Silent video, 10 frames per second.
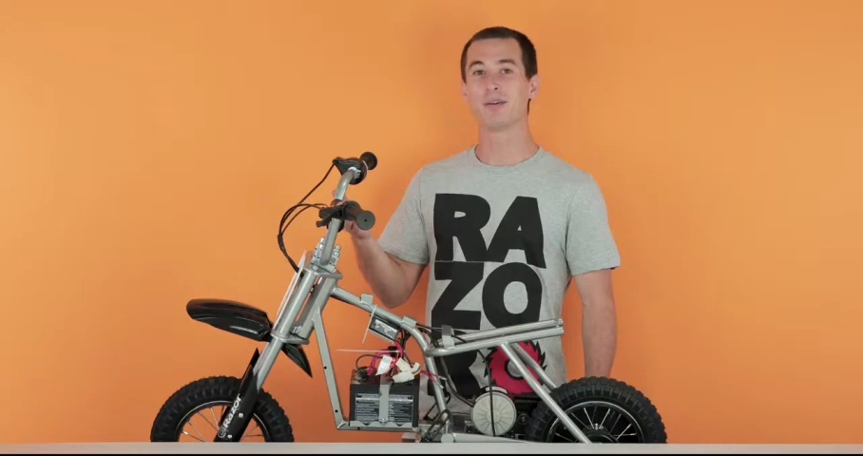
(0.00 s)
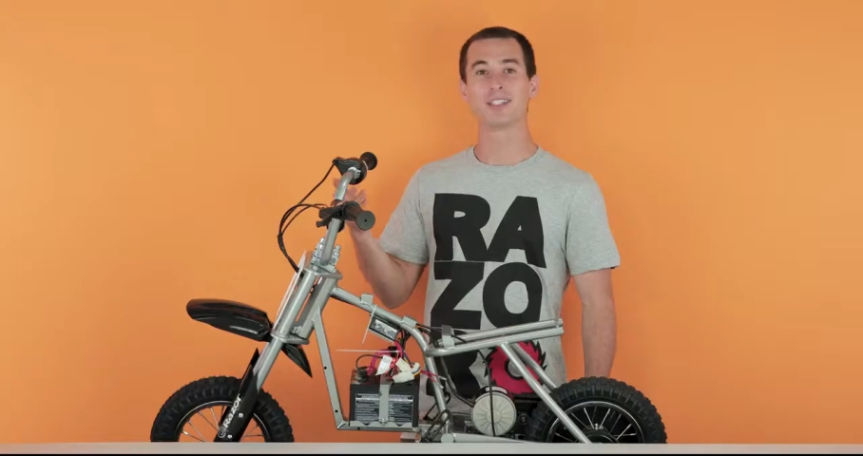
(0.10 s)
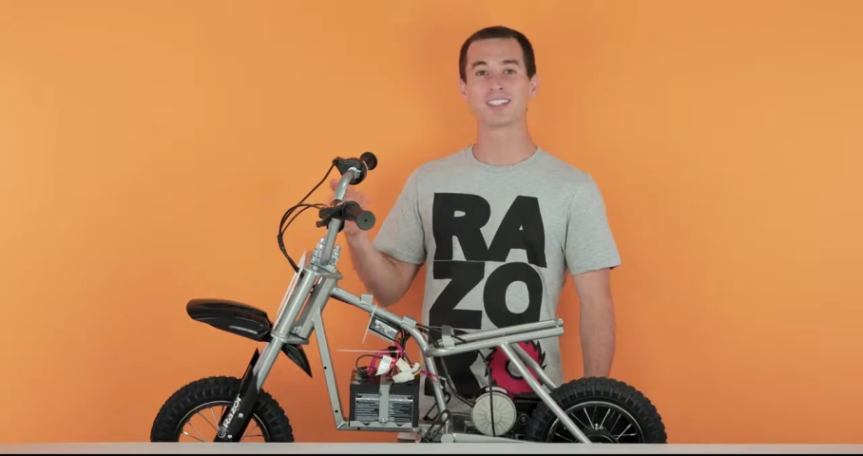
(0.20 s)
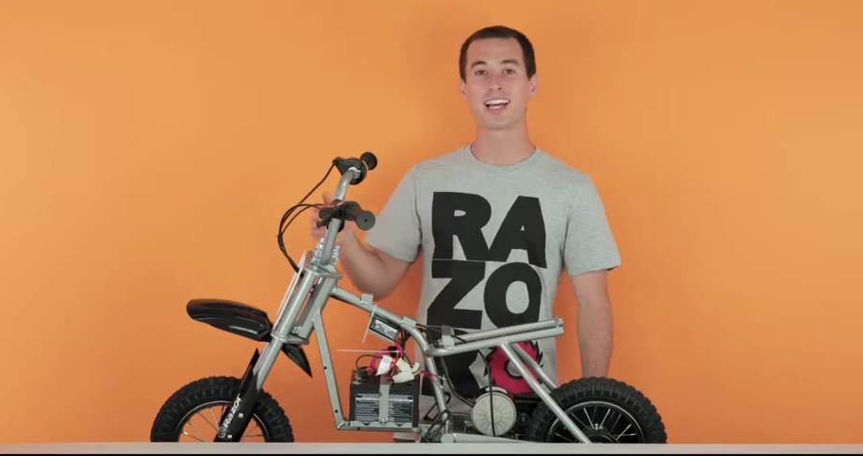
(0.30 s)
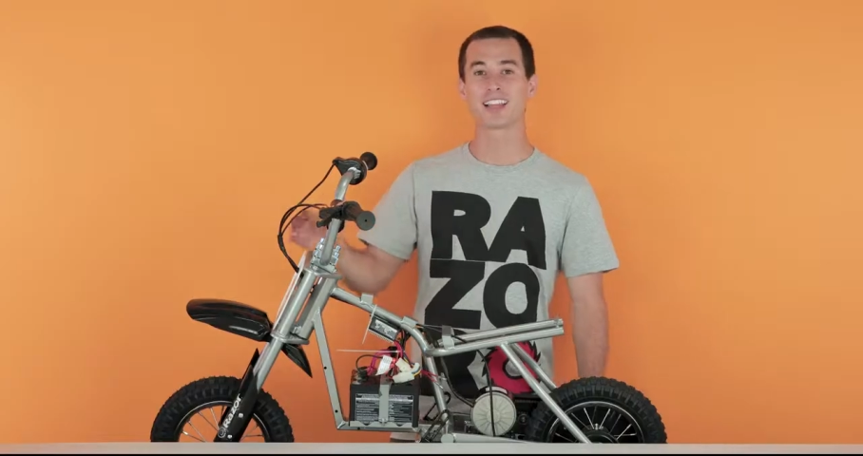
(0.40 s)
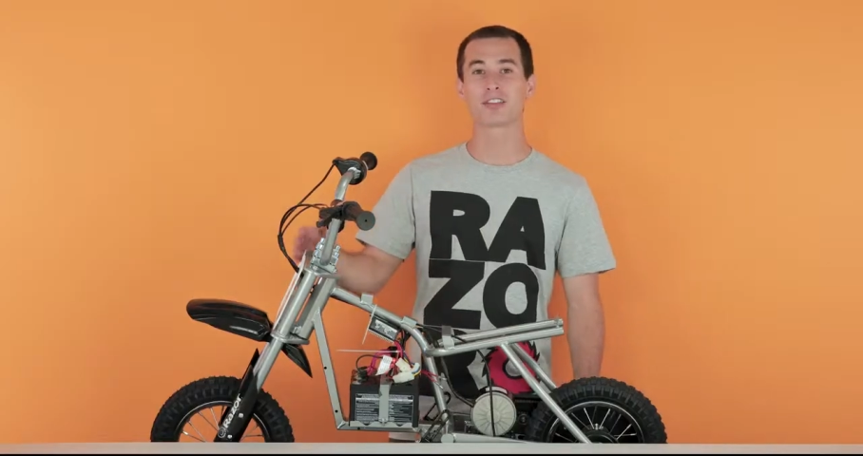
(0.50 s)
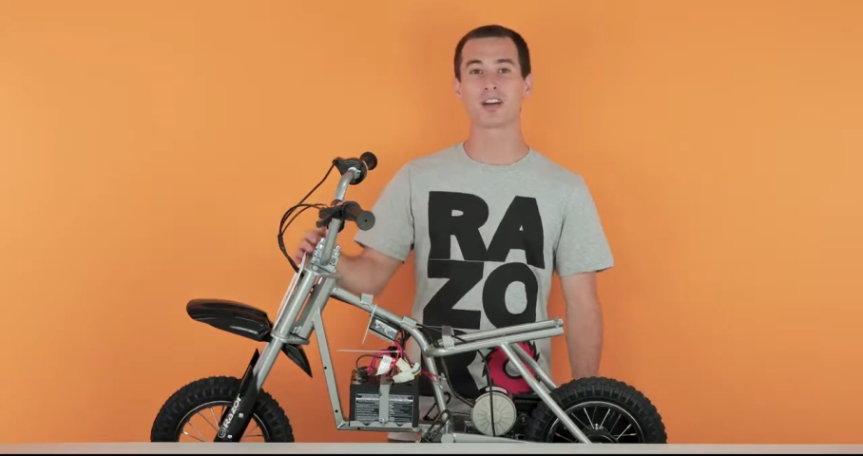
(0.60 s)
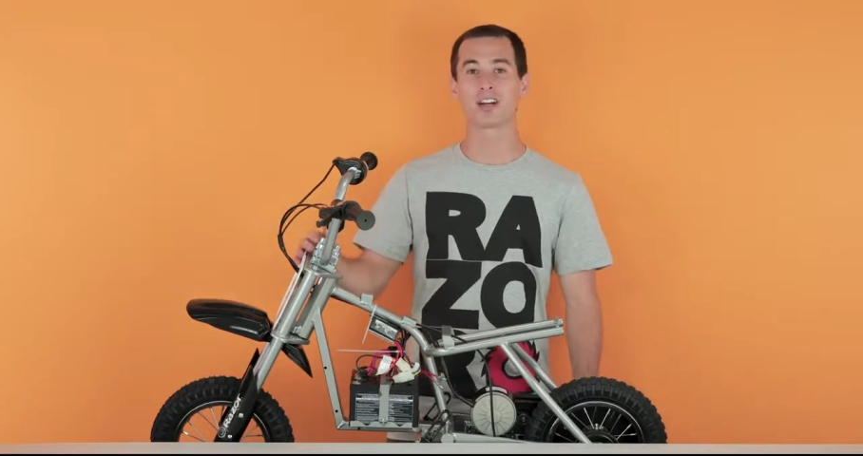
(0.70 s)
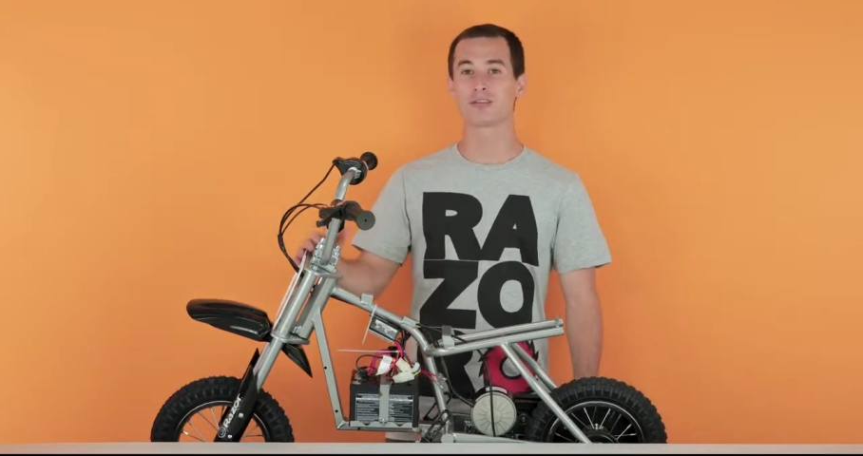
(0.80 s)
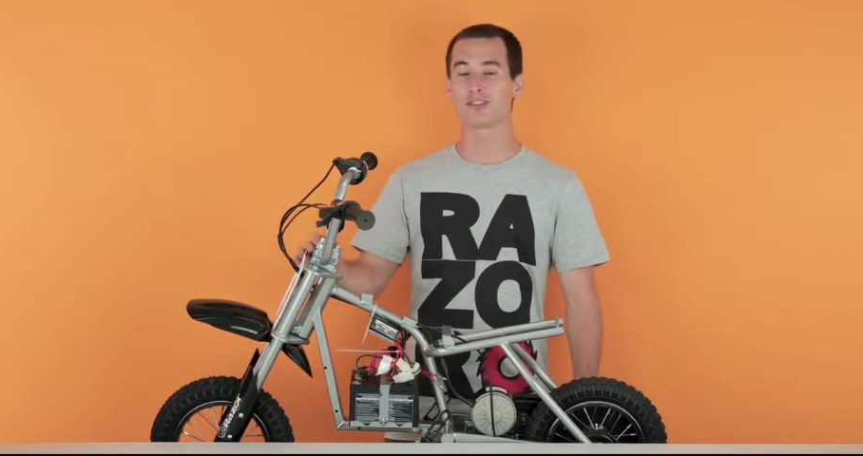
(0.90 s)
then we can slide the
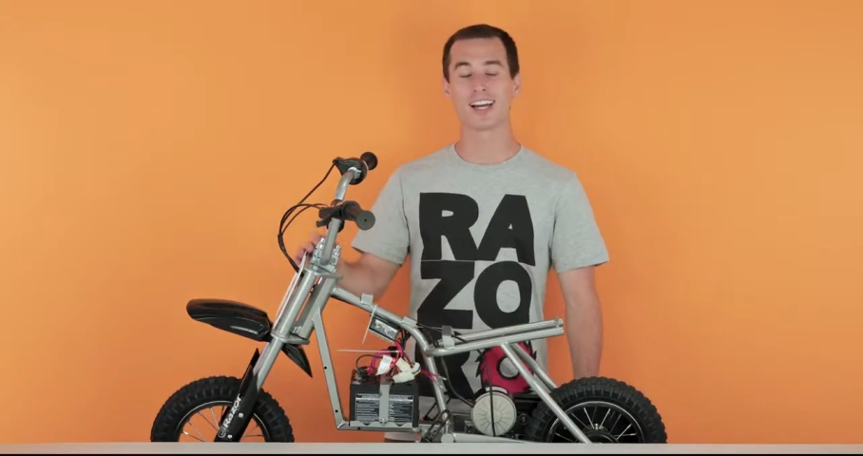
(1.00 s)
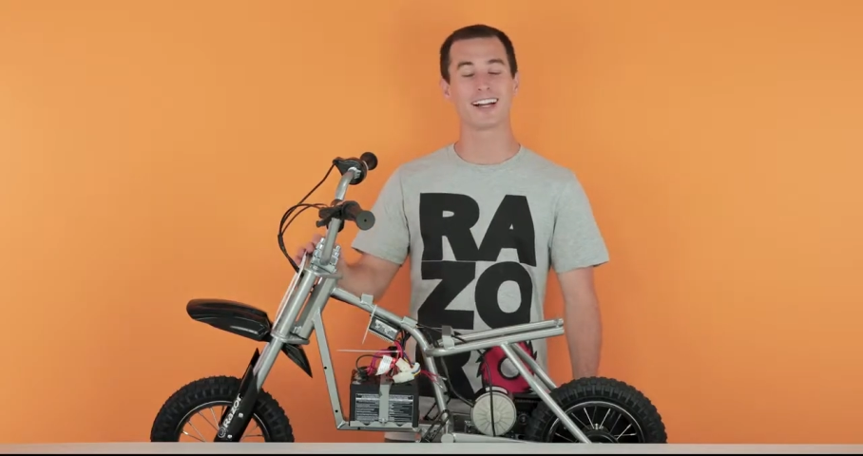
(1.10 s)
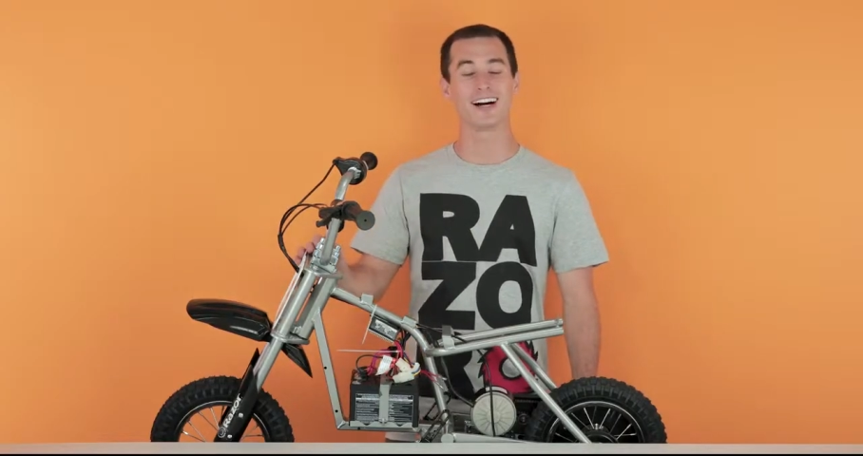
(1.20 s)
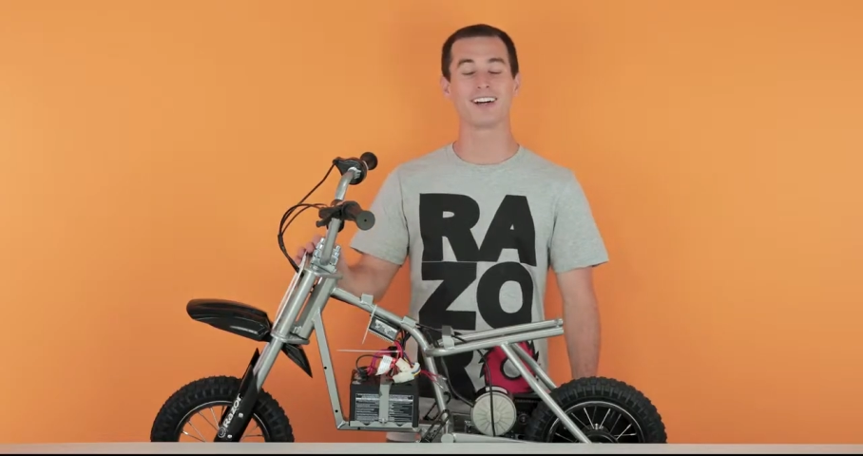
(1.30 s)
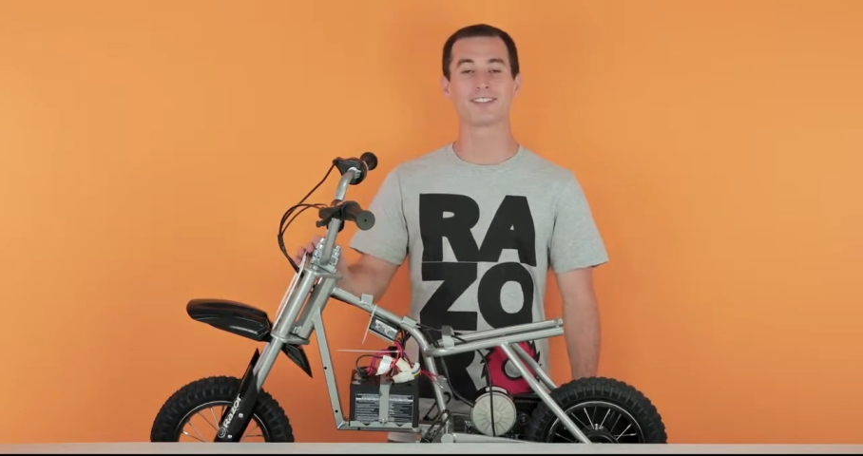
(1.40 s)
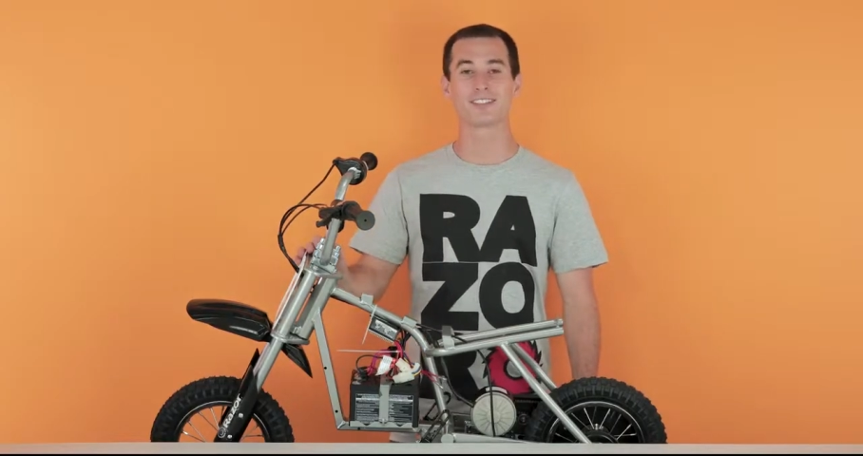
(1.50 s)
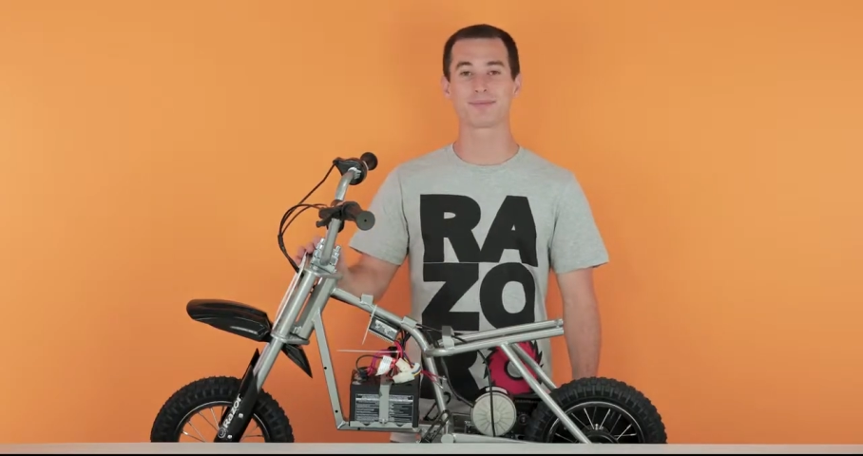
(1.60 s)
throttle right off.